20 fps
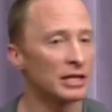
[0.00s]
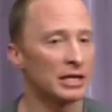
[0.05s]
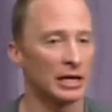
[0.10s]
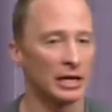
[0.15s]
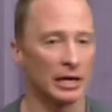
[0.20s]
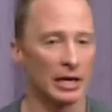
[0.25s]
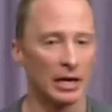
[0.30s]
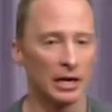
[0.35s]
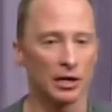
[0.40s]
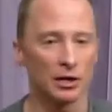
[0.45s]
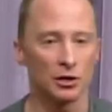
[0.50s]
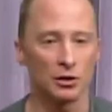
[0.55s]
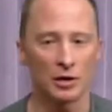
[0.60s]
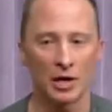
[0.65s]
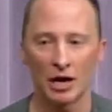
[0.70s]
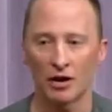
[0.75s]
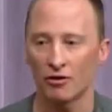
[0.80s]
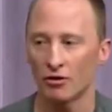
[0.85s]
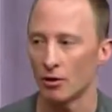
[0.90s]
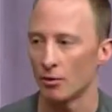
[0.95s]
DNA that you
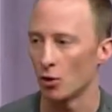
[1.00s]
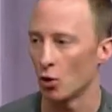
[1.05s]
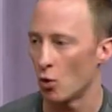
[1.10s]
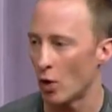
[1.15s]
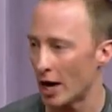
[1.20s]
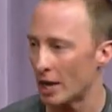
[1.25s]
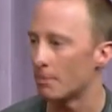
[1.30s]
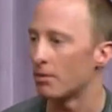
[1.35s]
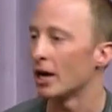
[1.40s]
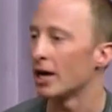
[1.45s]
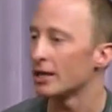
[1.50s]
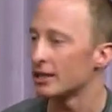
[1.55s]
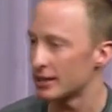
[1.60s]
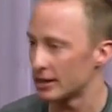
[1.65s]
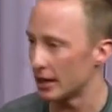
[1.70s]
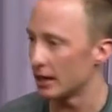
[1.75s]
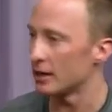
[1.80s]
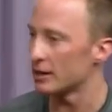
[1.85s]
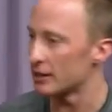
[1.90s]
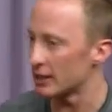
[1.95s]
get from the white blood
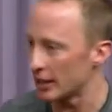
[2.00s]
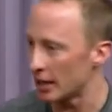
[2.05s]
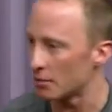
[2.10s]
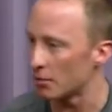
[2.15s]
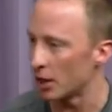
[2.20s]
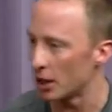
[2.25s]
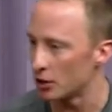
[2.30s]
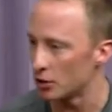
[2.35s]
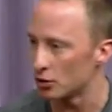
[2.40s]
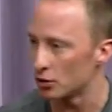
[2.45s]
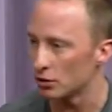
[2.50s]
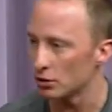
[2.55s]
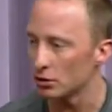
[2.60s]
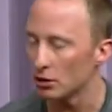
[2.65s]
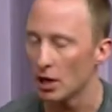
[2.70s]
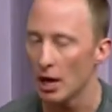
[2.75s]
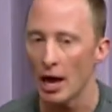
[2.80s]
cells in that blood draw,